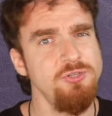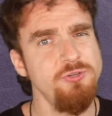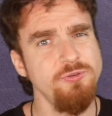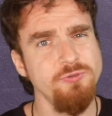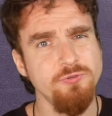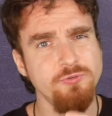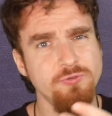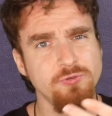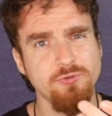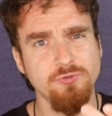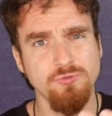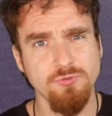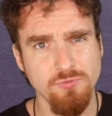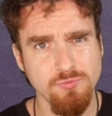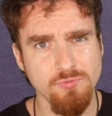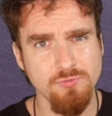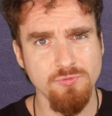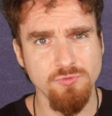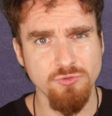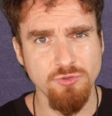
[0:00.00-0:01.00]
Do
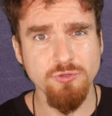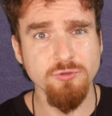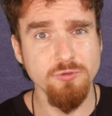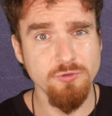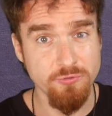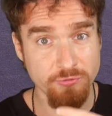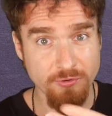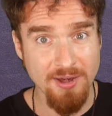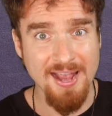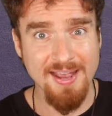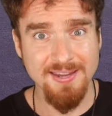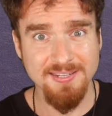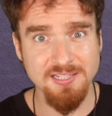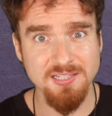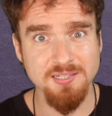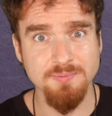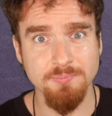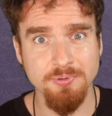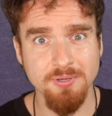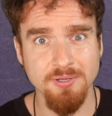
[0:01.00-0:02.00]
you
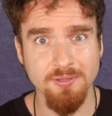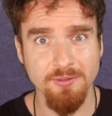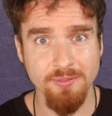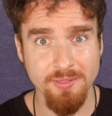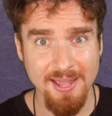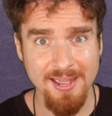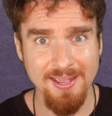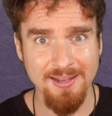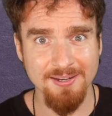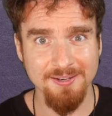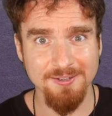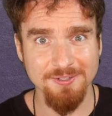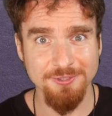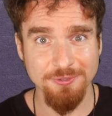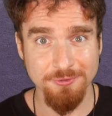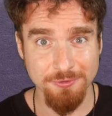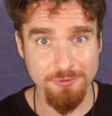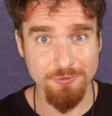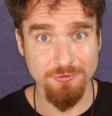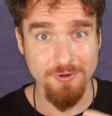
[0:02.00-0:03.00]
grasp that?
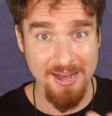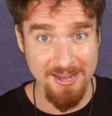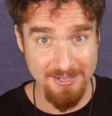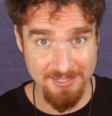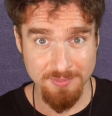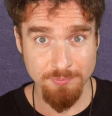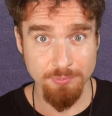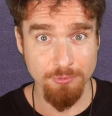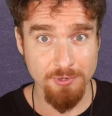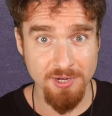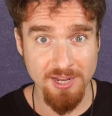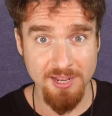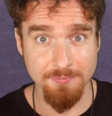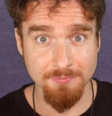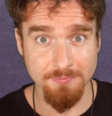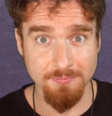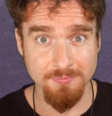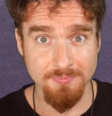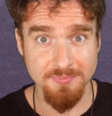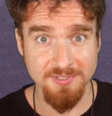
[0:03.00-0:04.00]
Do you grasp what
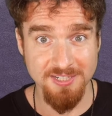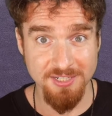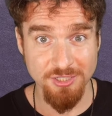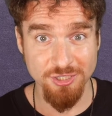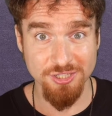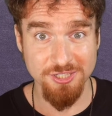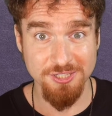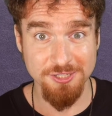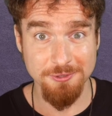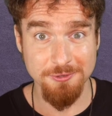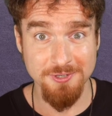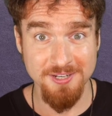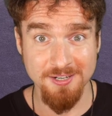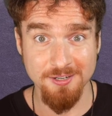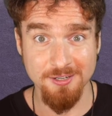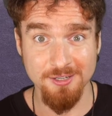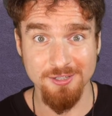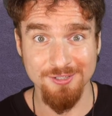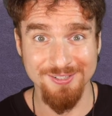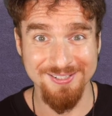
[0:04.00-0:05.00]
I'm teaching you
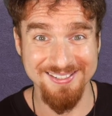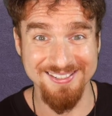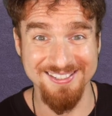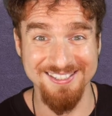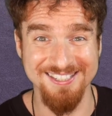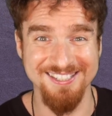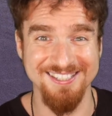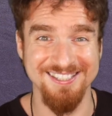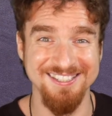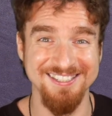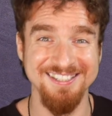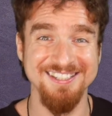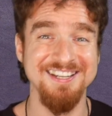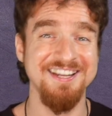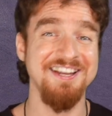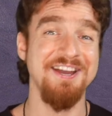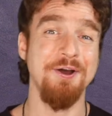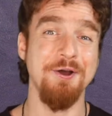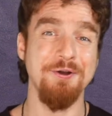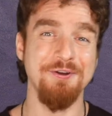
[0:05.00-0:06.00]
here?
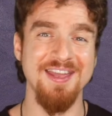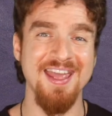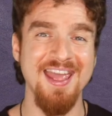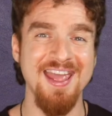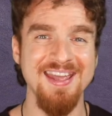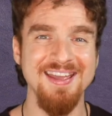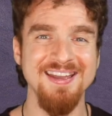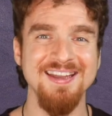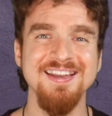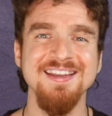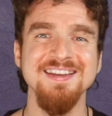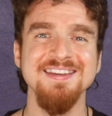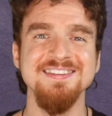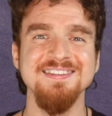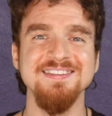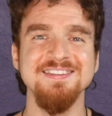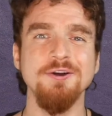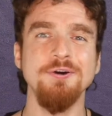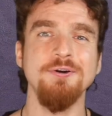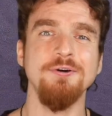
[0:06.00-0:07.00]
Okay?
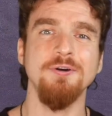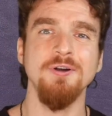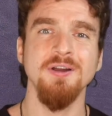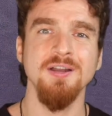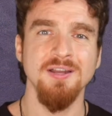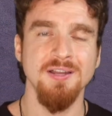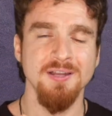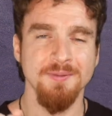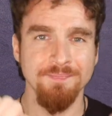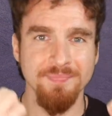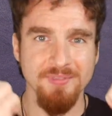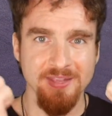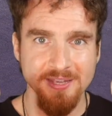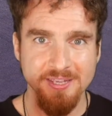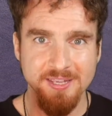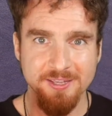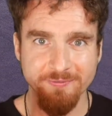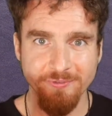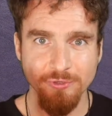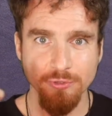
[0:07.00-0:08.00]
So
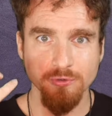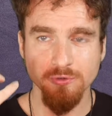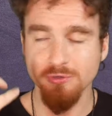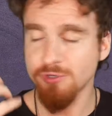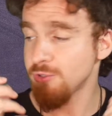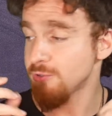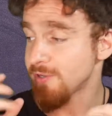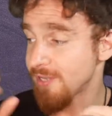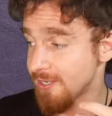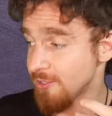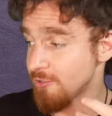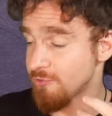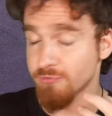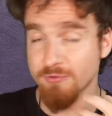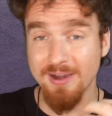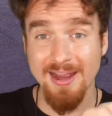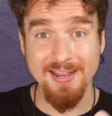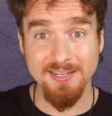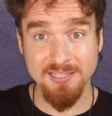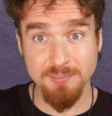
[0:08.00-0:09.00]
if you can
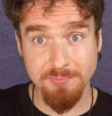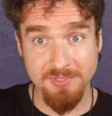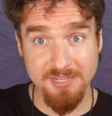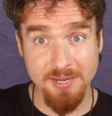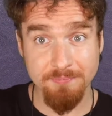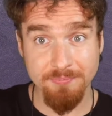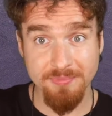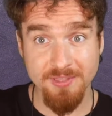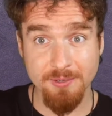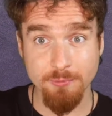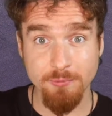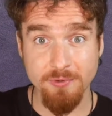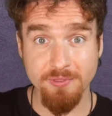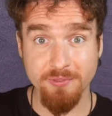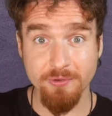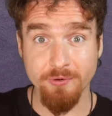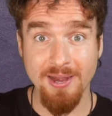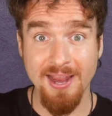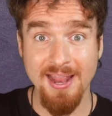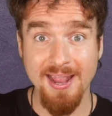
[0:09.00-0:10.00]
grasp something
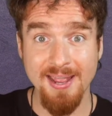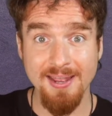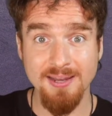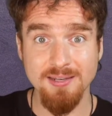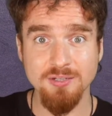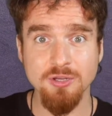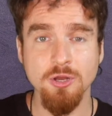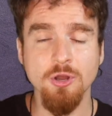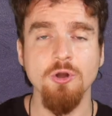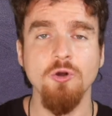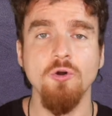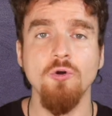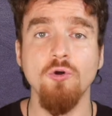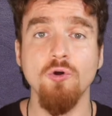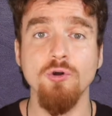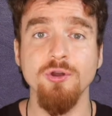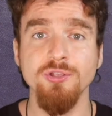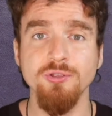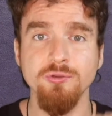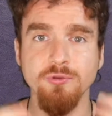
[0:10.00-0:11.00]
with your hand,
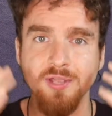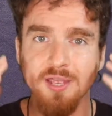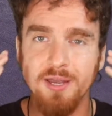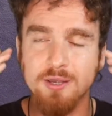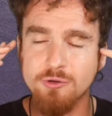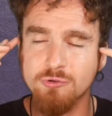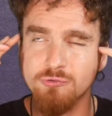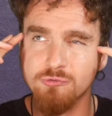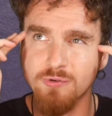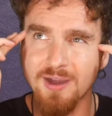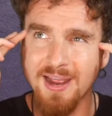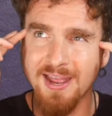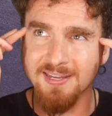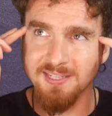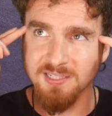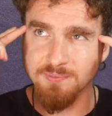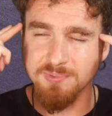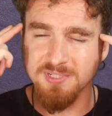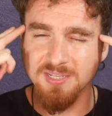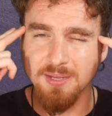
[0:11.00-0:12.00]
or you can
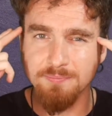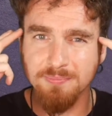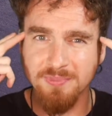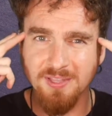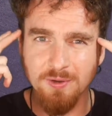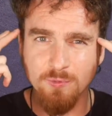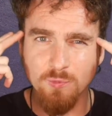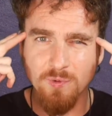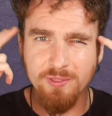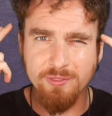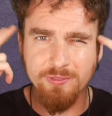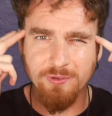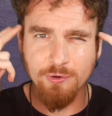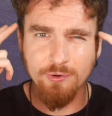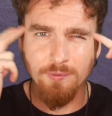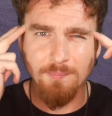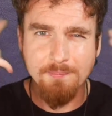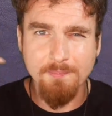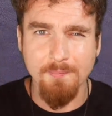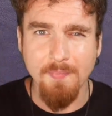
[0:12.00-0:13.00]
grasp something with
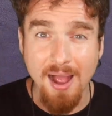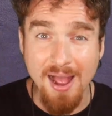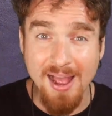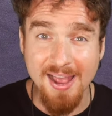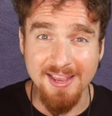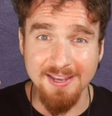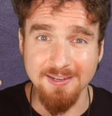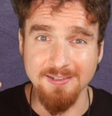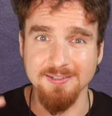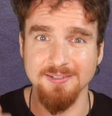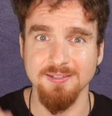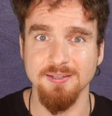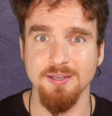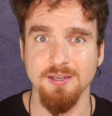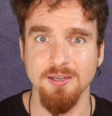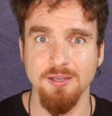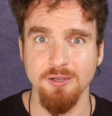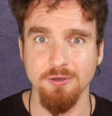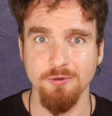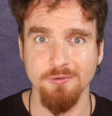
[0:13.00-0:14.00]
your mind.
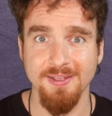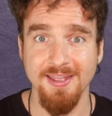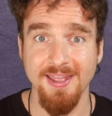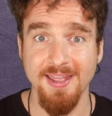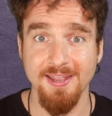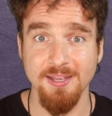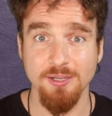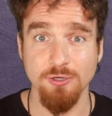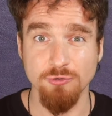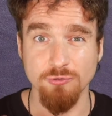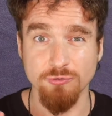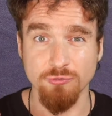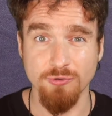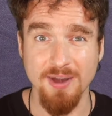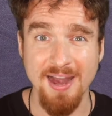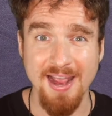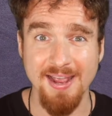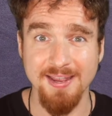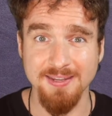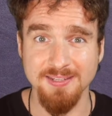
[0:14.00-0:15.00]
Okay,
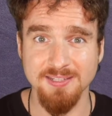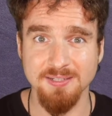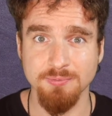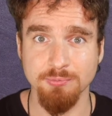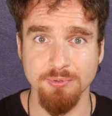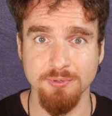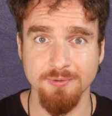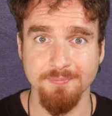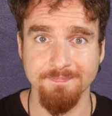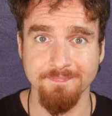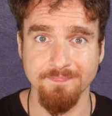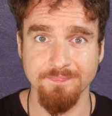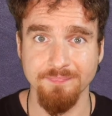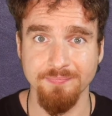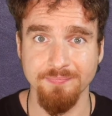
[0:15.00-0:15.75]
grasp.